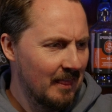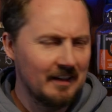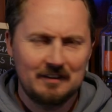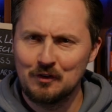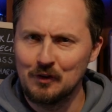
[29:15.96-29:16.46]

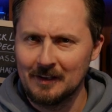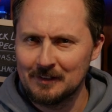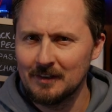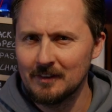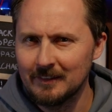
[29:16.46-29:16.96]
This took
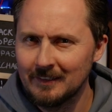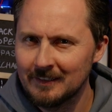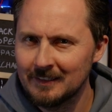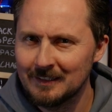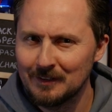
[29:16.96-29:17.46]
a turn,
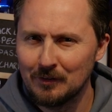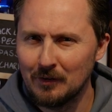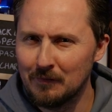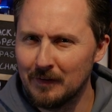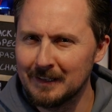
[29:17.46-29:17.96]

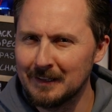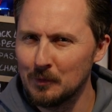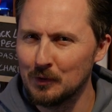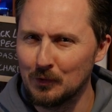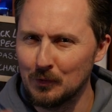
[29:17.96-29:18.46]
so I figured
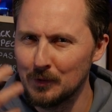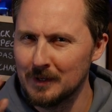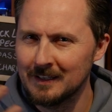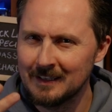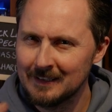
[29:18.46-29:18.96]
I would do
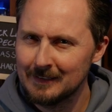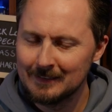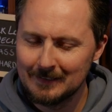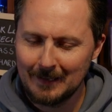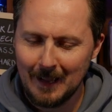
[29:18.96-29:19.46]
it
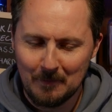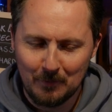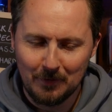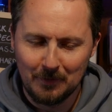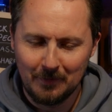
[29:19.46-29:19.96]
to
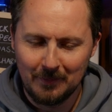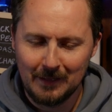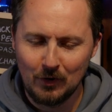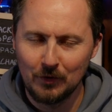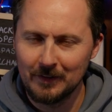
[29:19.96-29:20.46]
camera.
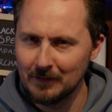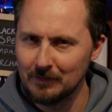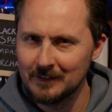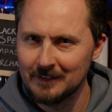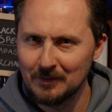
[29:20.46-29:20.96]
They got
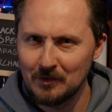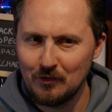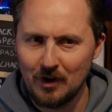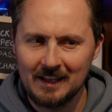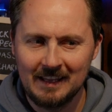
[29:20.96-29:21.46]
delivered
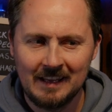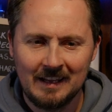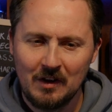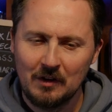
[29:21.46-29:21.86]
on Friday.